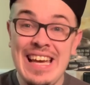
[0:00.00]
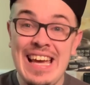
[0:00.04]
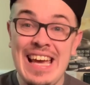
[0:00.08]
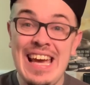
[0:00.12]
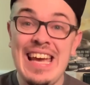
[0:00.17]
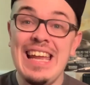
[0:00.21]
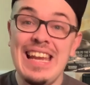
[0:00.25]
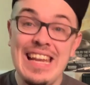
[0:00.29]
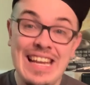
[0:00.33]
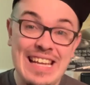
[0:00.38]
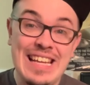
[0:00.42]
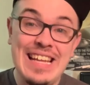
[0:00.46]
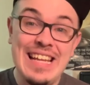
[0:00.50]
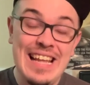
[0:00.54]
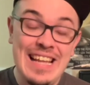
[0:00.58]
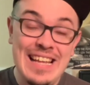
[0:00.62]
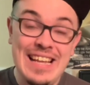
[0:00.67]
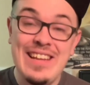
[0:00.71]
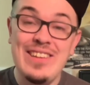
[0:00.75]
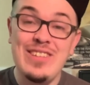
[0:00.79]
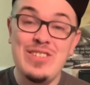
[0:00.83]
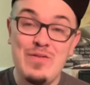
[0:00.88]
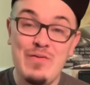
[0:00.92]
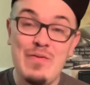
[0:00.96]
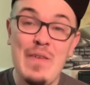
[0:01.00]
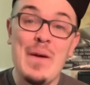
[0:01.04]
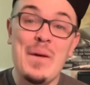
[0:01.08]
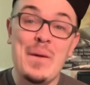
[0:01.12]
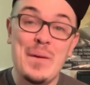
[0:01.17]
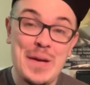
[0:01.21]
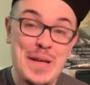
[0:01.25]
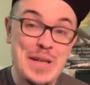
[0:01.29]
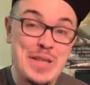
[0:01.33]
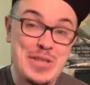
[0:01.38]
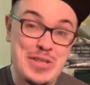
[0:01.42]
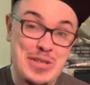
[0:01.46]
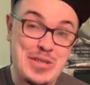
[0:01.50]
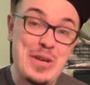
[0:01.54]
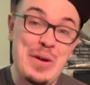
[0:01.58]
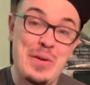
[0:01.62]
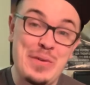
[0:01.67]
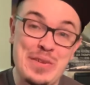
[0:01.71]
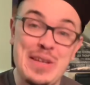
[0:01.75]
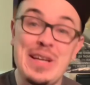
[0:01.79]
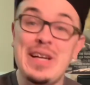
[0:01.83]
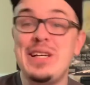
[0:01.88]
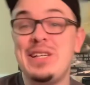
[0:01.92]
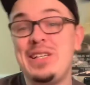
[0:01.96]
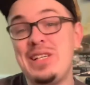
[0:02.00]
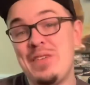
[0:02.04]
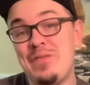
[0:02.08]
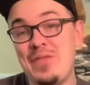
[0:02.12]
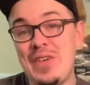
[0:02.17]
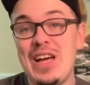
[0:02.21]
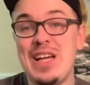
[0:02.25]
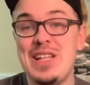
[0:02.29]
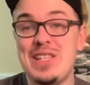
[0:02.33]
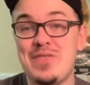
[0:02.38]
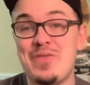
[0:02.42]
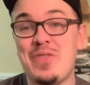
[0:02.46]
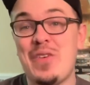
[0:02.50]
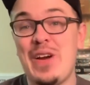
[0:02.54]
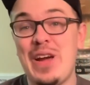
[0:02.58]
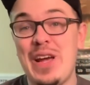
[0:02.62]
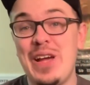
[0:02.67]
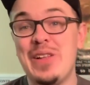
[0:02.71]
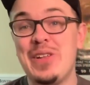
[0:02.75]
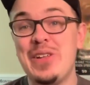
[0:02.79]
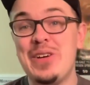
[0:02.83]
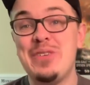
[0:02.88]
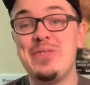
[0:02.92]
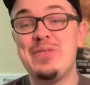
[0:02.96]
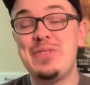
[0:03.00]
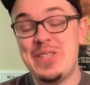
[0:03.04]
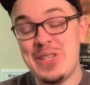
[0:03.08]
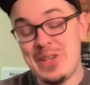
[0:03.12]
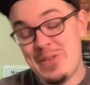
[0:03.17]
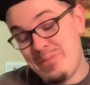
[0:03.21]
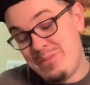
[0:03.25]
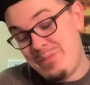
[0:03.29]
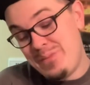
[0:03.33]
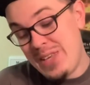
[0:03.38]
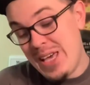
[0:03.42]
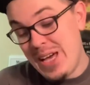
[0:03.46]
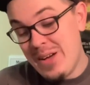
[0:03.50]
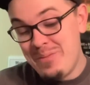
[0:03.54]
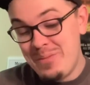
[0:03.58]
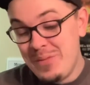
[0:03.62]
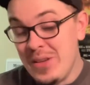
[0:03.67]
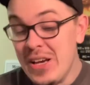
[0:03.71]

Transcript: And it, it is very insulting to fans for Halo, so yeah.